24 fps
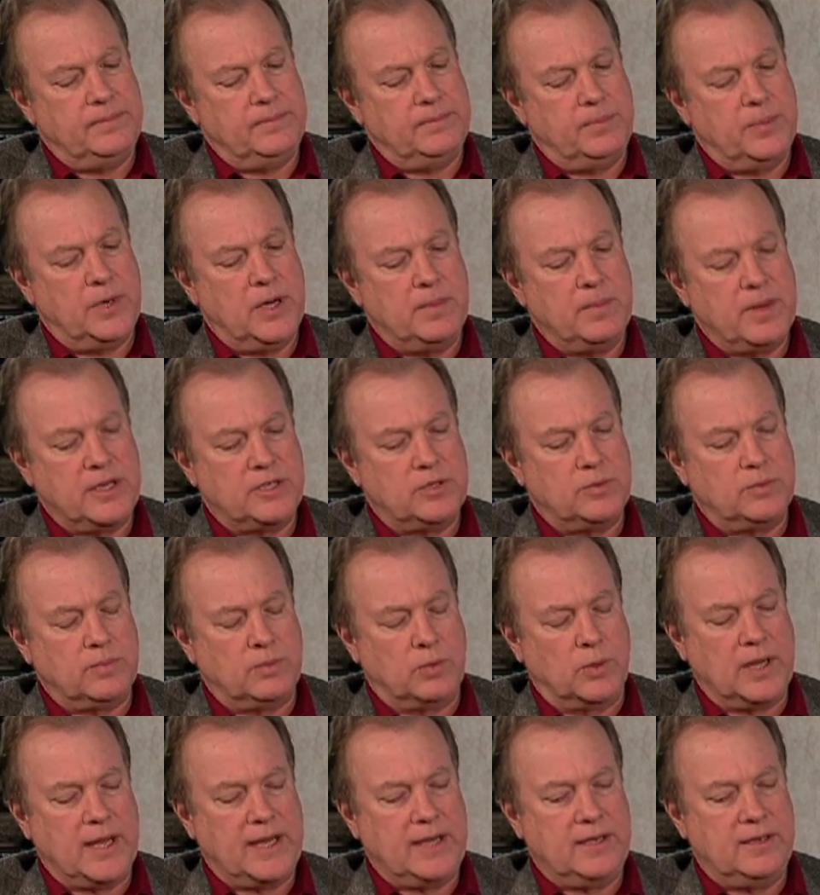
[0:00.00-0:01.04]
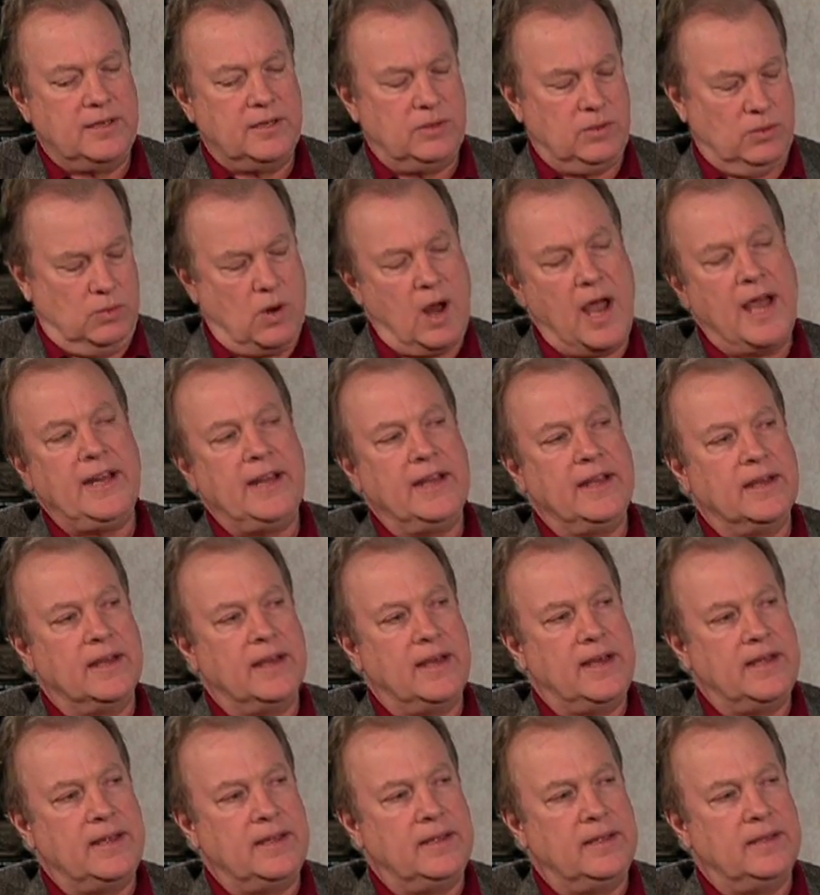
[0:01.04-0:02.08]
pretty much related to writing.
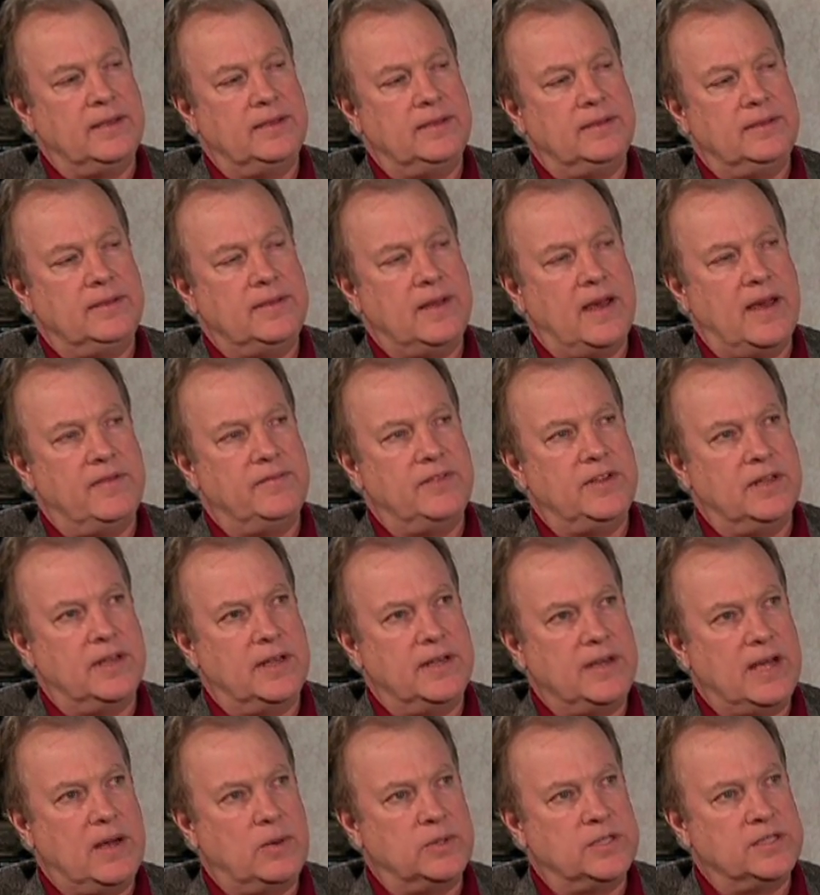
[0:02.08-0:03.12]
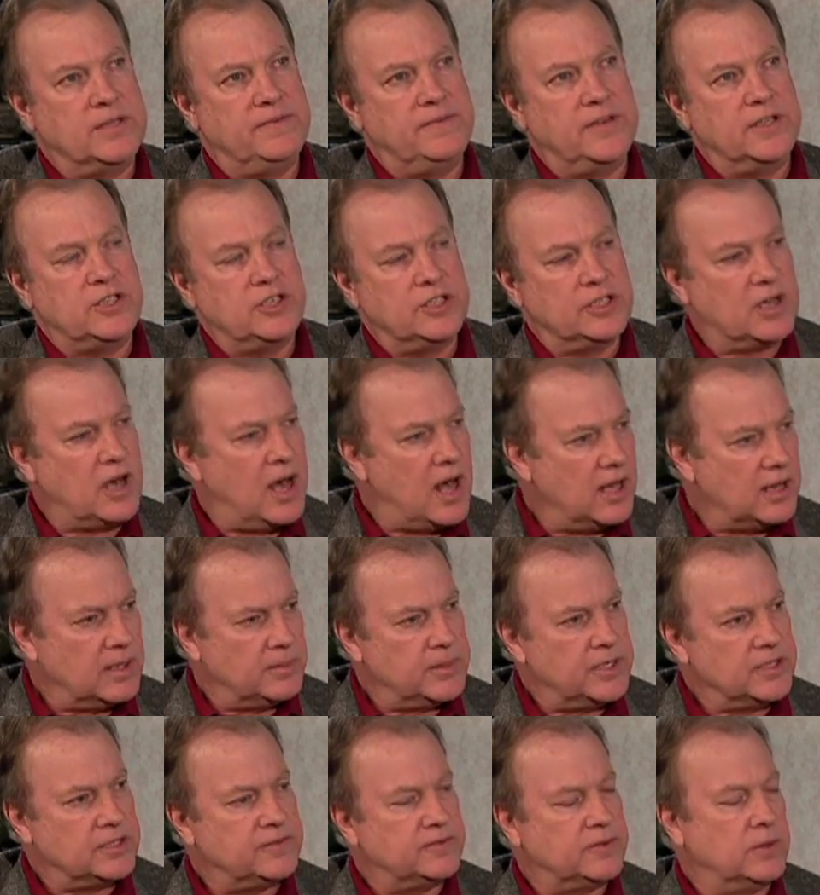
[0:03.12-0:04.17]
I was the fiction
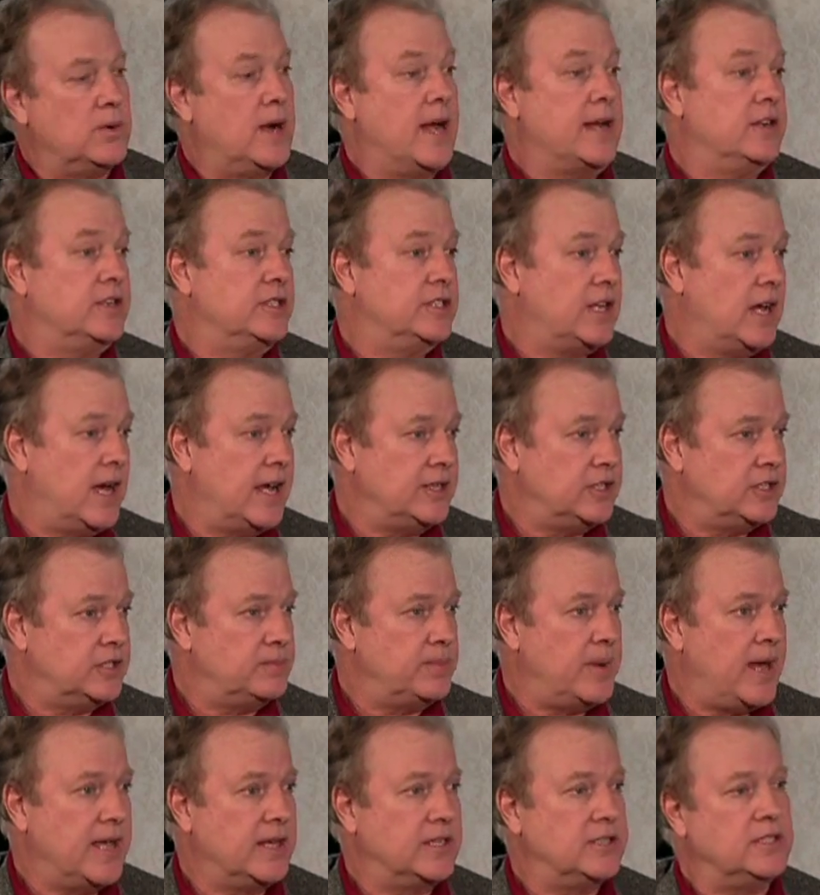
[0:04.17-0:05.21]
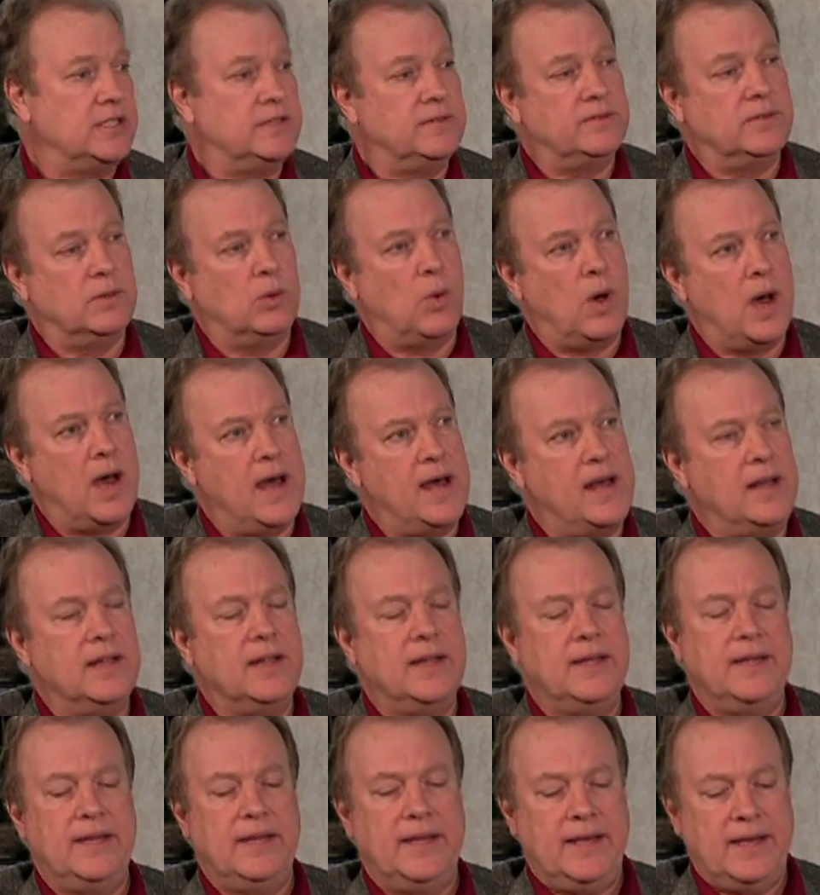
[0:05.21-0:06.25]
columnist for Writer's Digest magazine for a while.
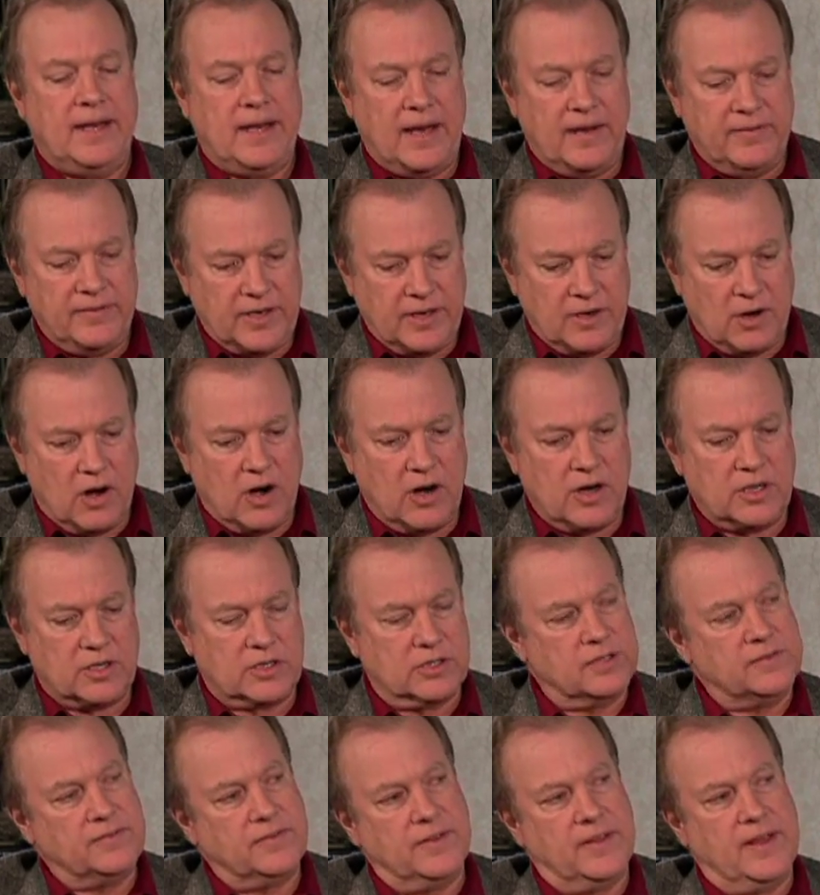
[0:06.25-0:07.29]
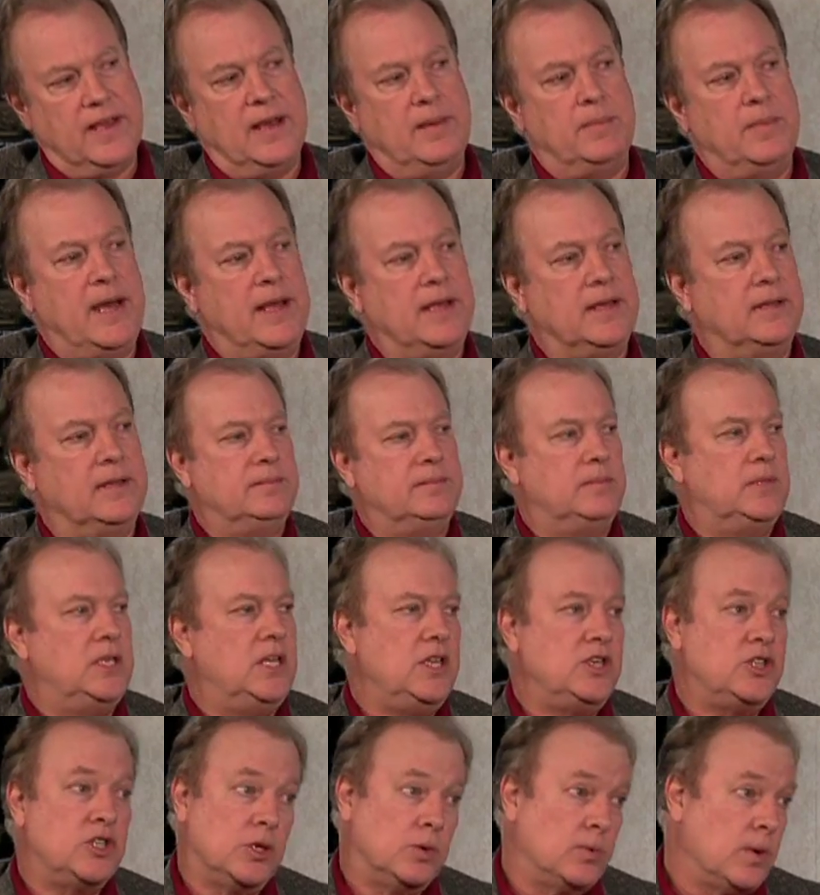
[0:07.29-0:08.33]
I've done articles for them. I
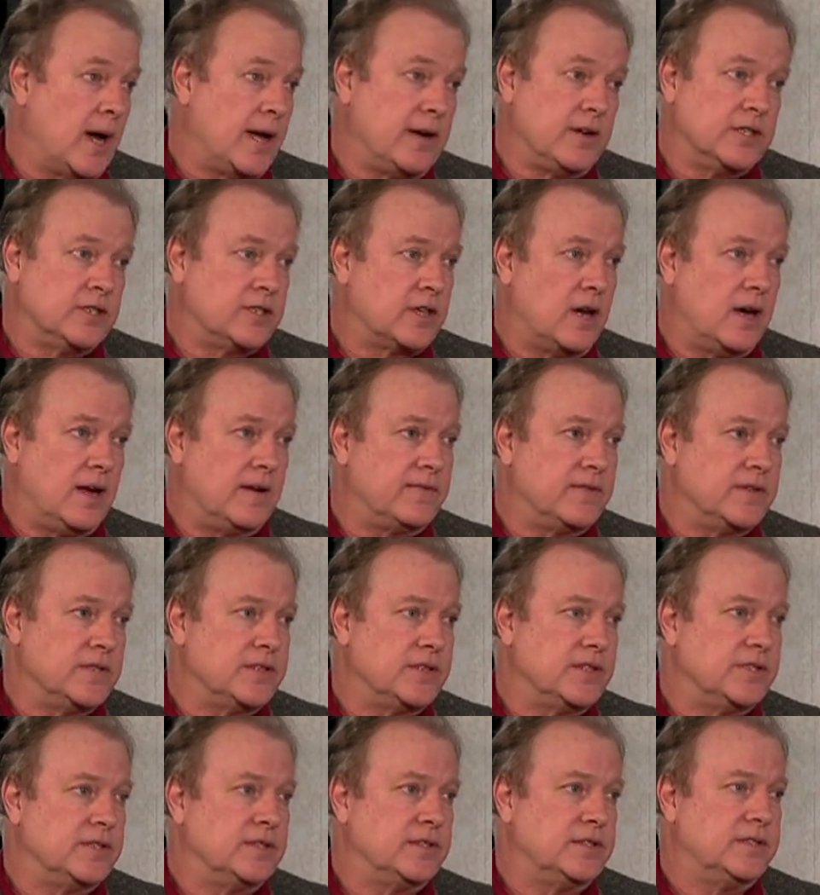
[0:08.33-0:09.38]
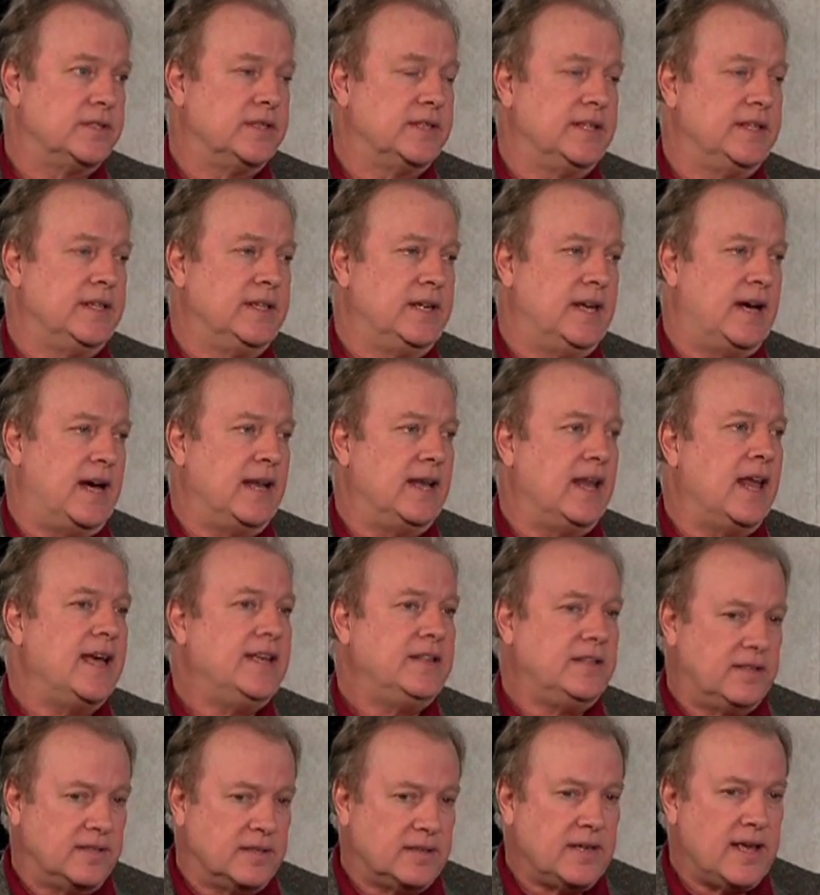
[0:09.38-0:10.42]
teach at writers' conferences. I
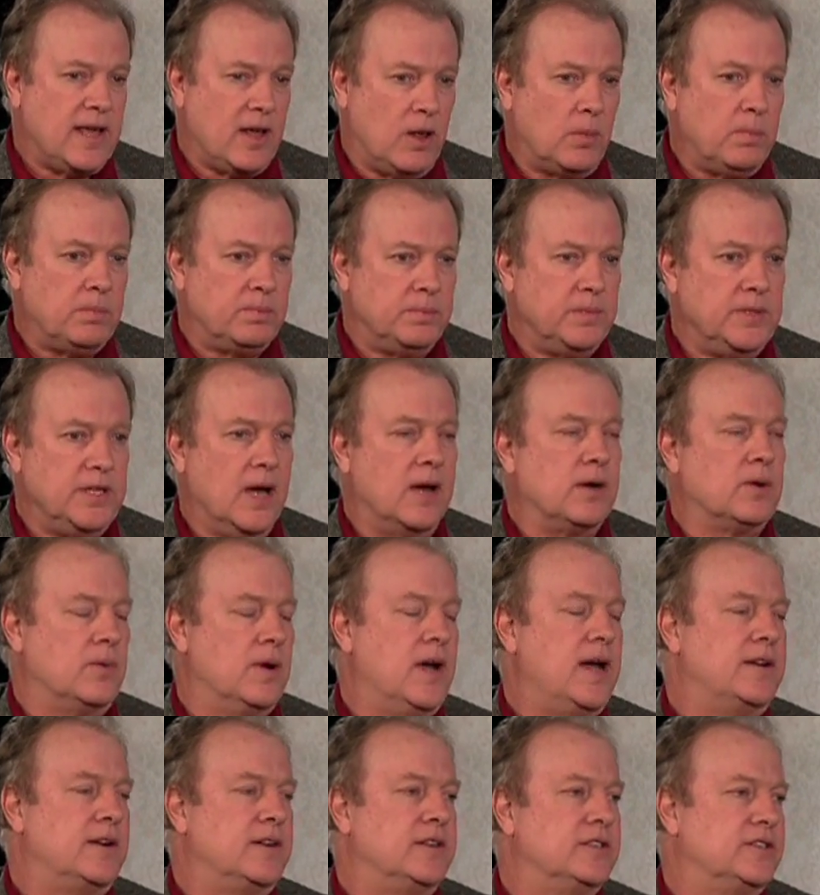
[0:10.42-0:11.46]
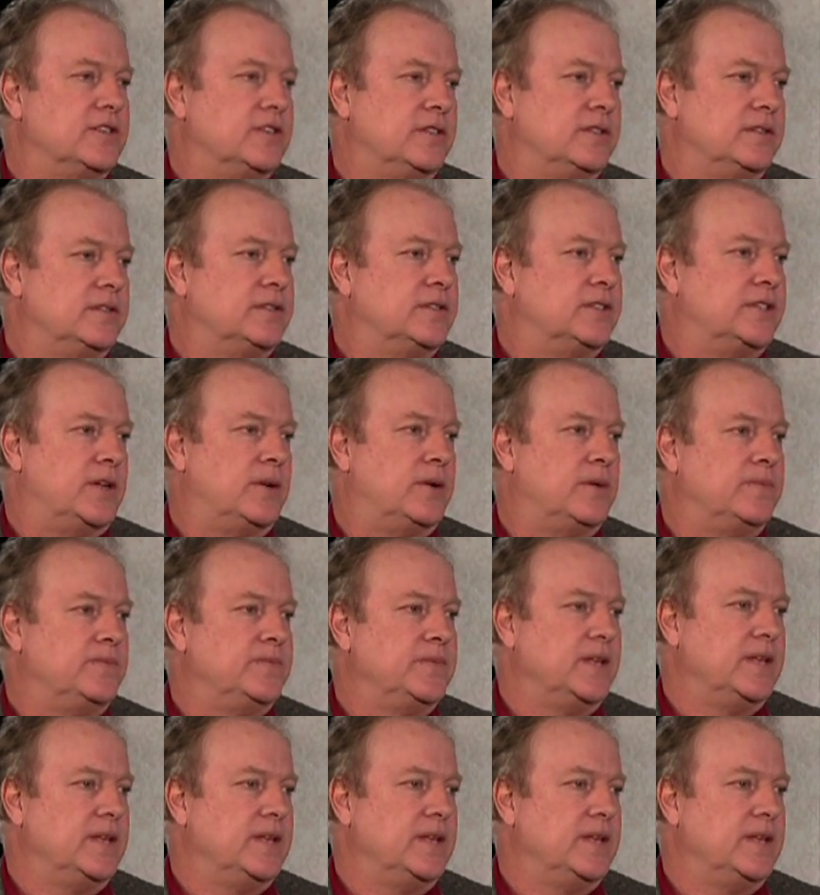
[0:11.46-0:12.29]
like to help young writers. So.